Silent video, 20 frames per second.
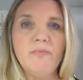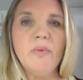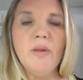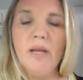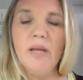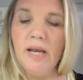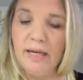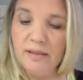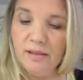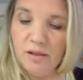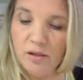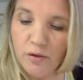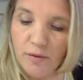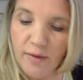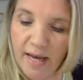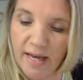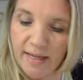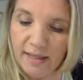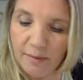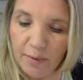And so
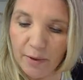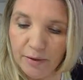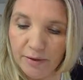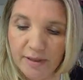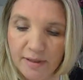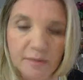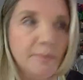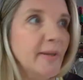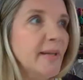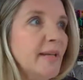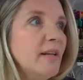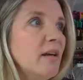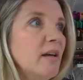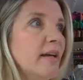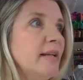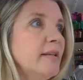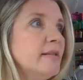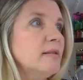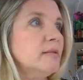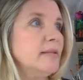they're supposed to be like
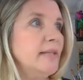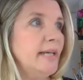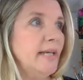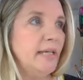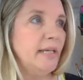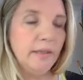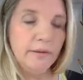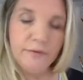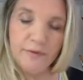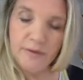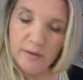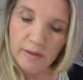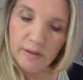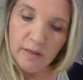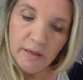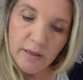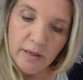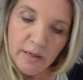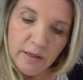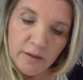little leaves.
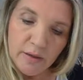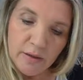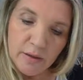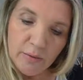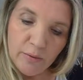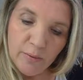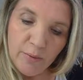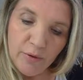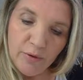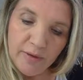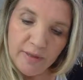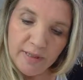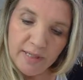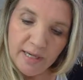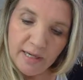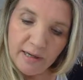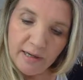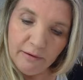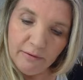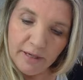So we'll put the
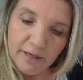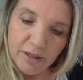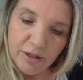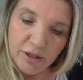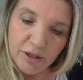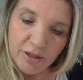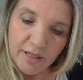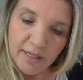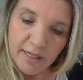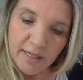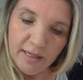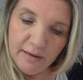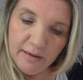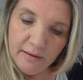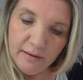decoration in